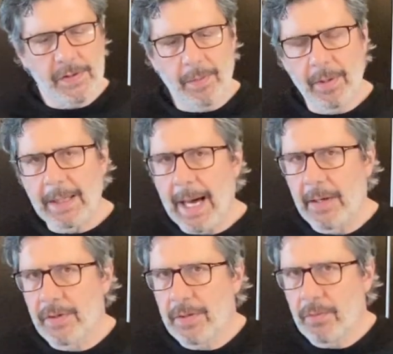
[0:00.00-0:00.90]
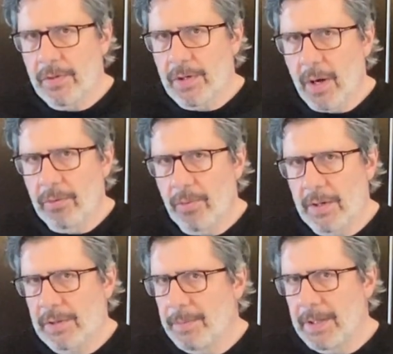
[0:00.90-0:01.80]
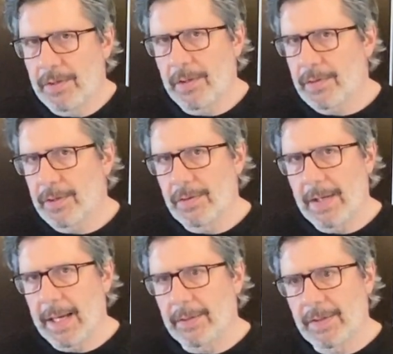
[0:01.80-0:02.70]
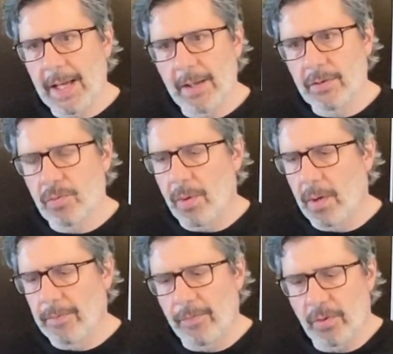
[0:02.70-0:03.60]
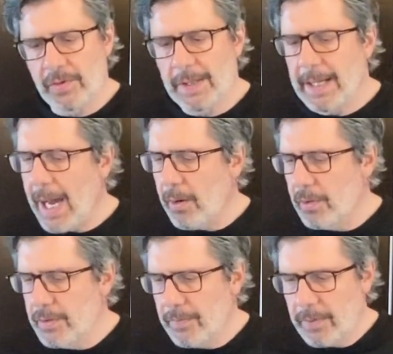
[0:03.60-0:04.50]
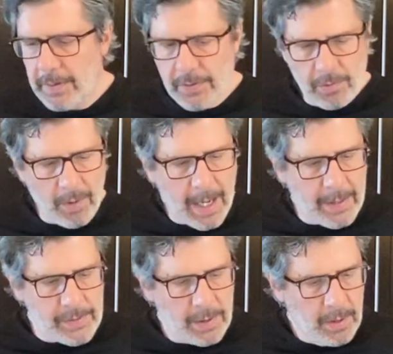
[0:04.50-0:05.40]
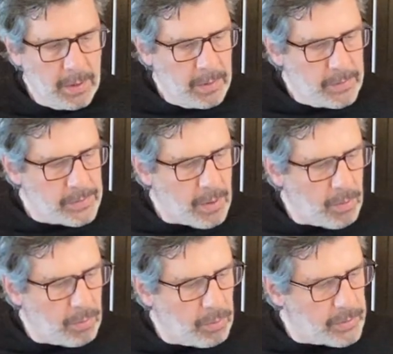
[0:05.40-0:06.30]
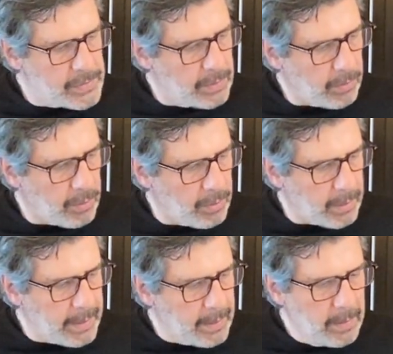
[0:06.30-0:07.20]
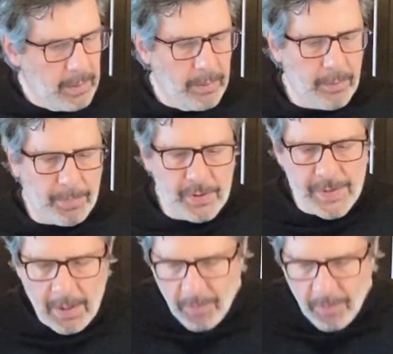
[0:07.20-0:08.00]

some of the guidance that we saw in the recipes, this could take 10, 12, 14 hours for these to rise. So we're still early. The percent